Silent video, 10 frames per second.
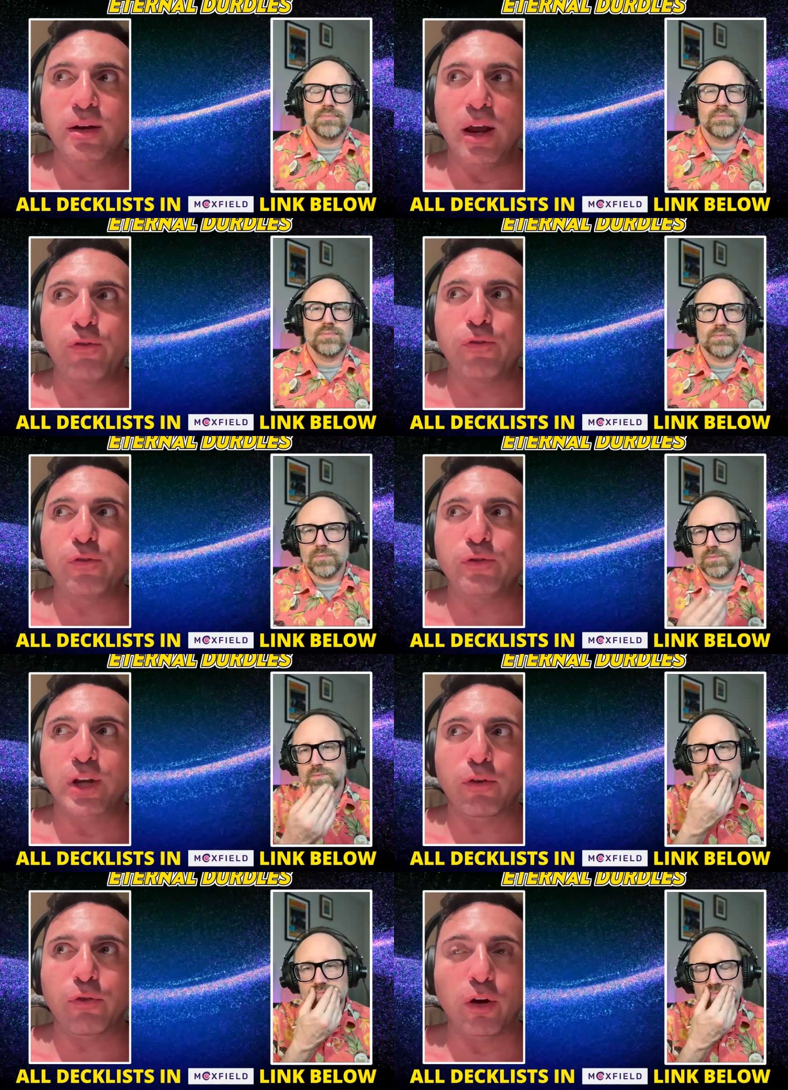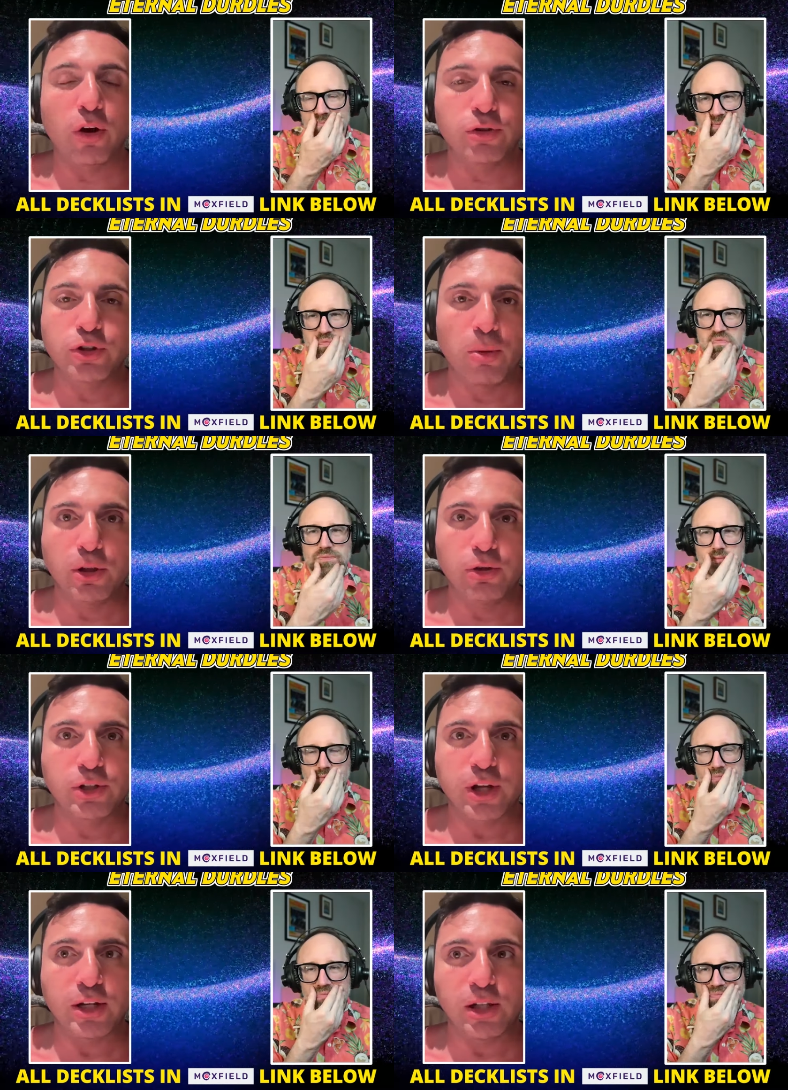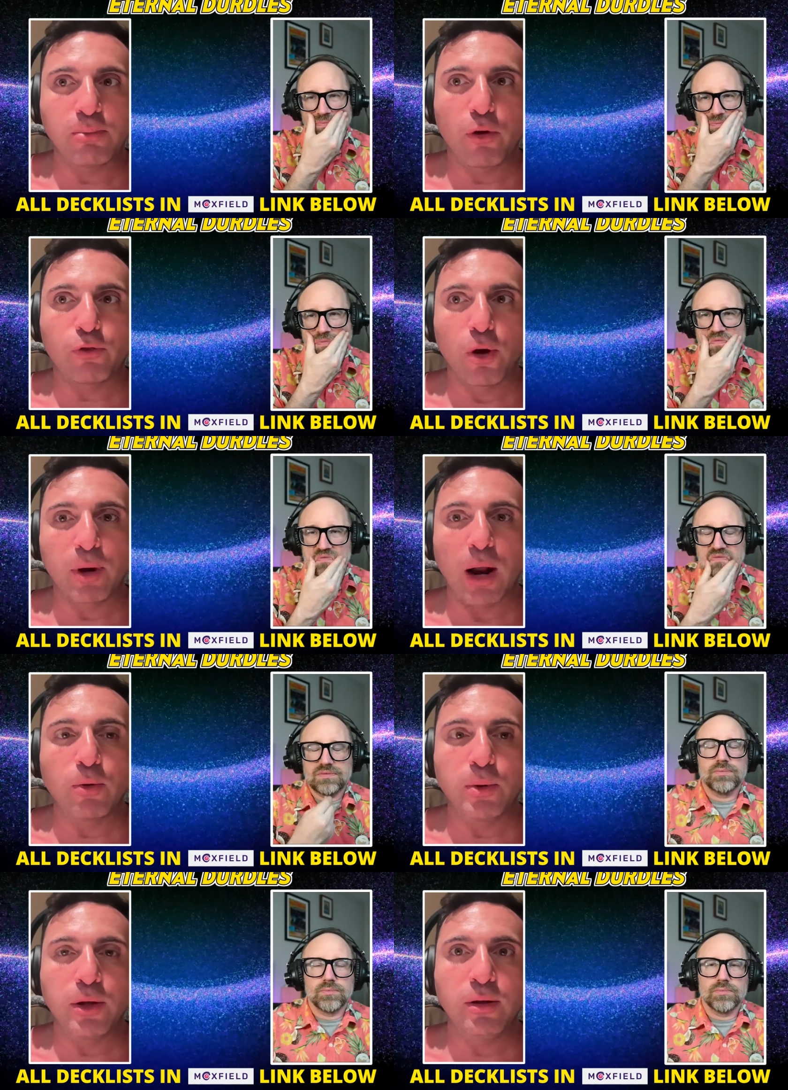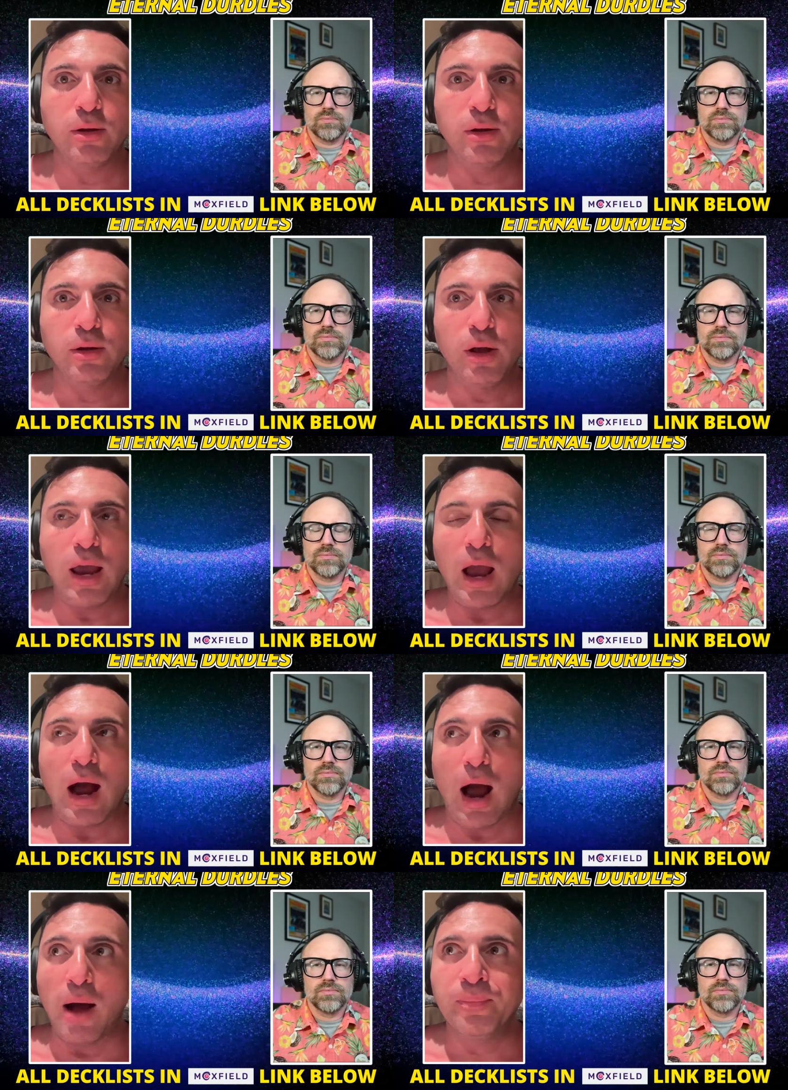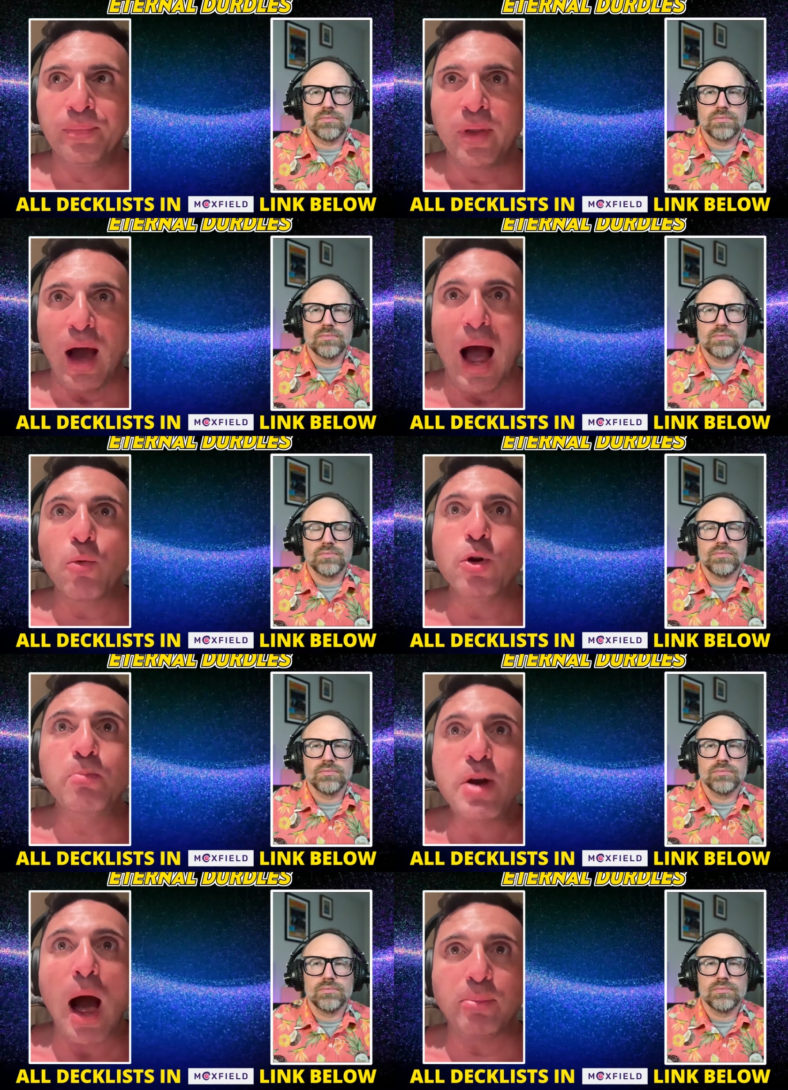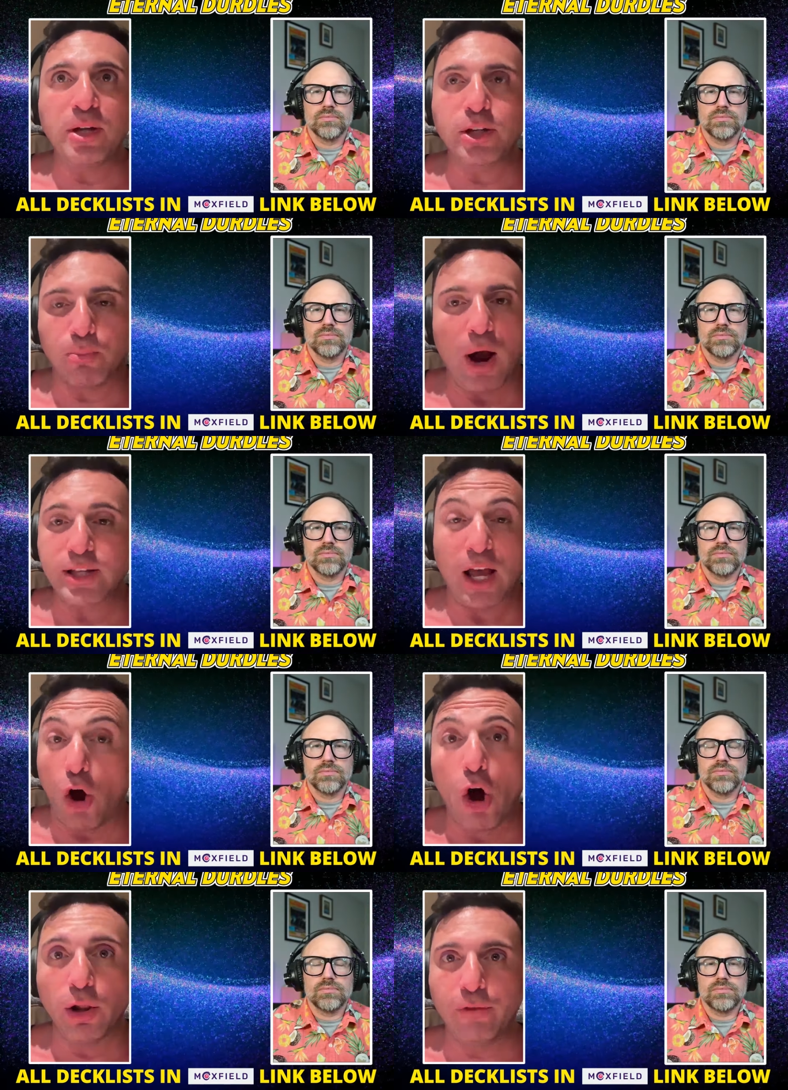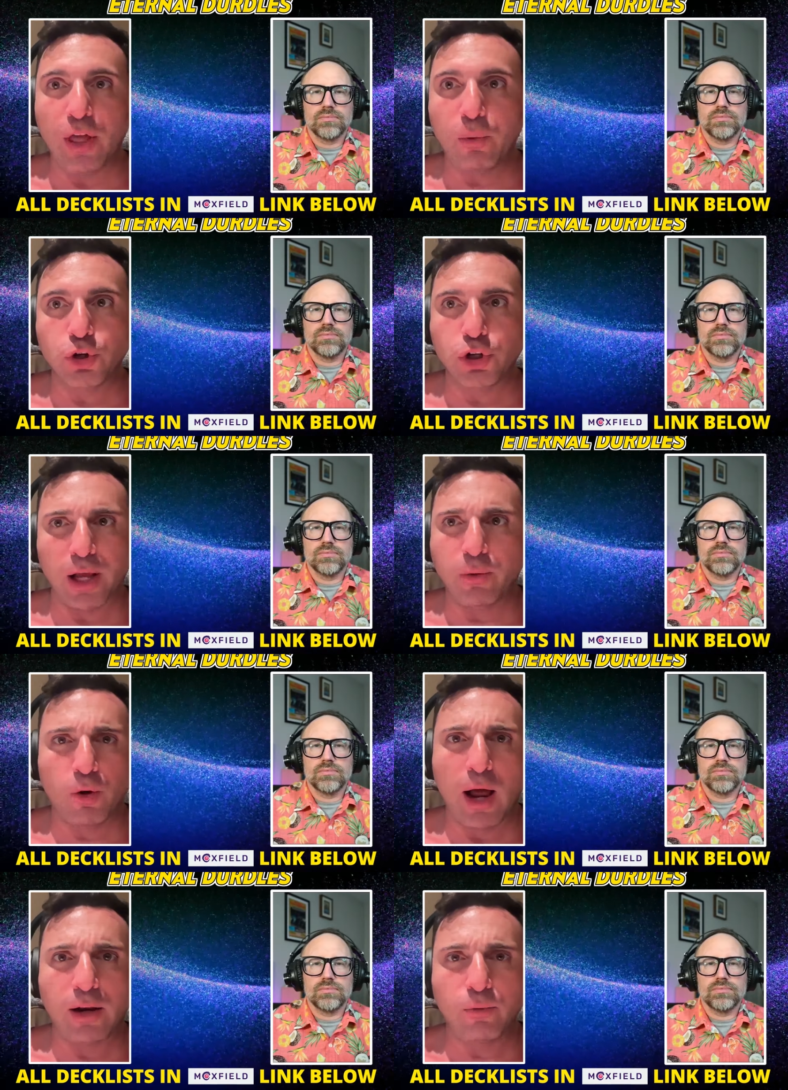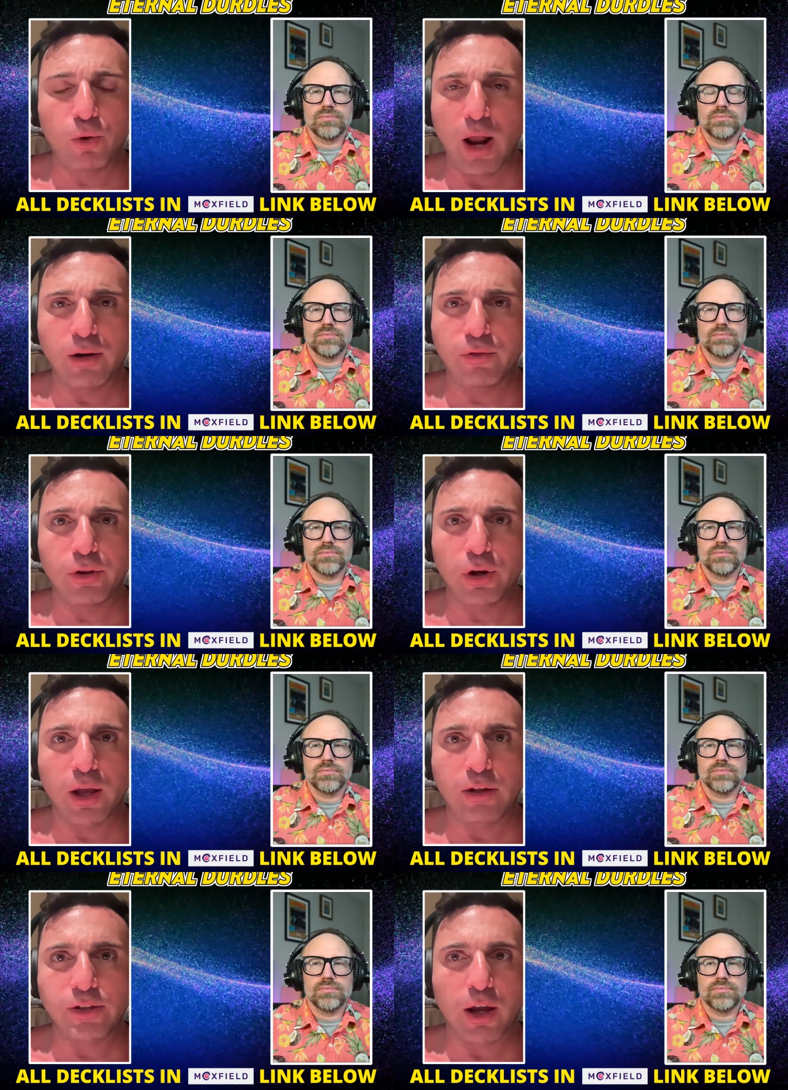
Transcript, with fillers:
Speaker 1: if Psychic Frog goes, nobody loses any sleep over it. But I would be it, I would not be surprised at all if they were just like we're not we're not even looking at